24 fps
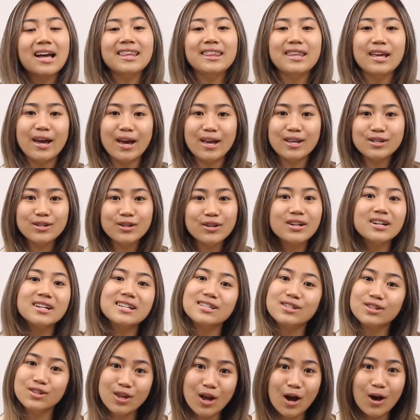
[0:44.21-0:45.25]
The answer
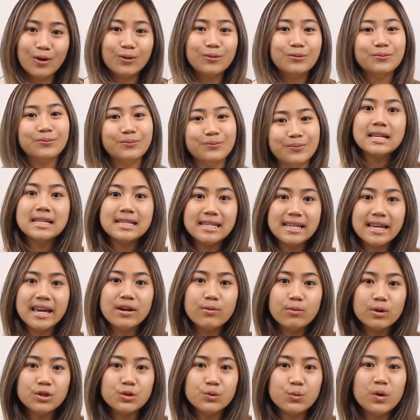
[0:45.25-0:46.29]
is no.
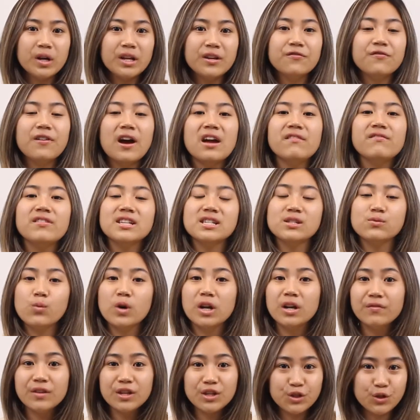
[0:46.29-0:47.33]
CA125 is
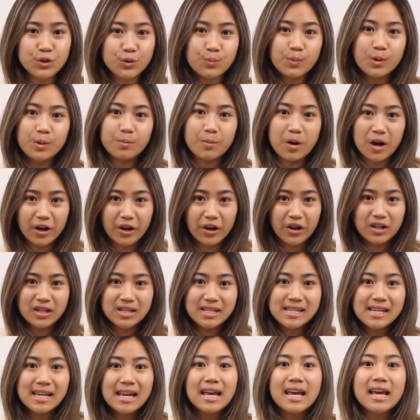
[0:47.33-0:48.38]
one of the tumor markers.